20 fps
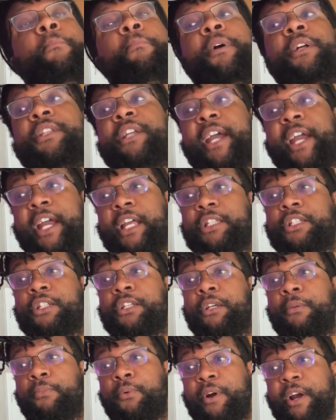But to
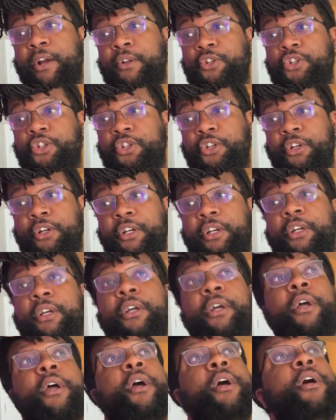answer Brown
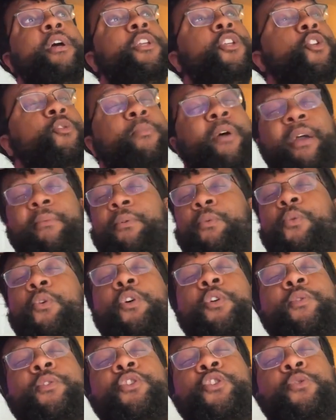Sugar, you might be
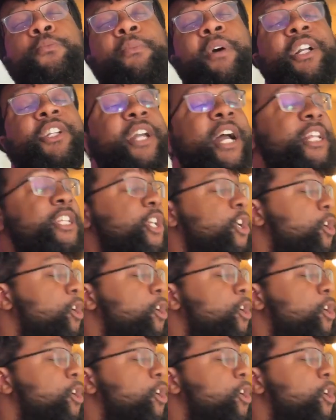watering too much.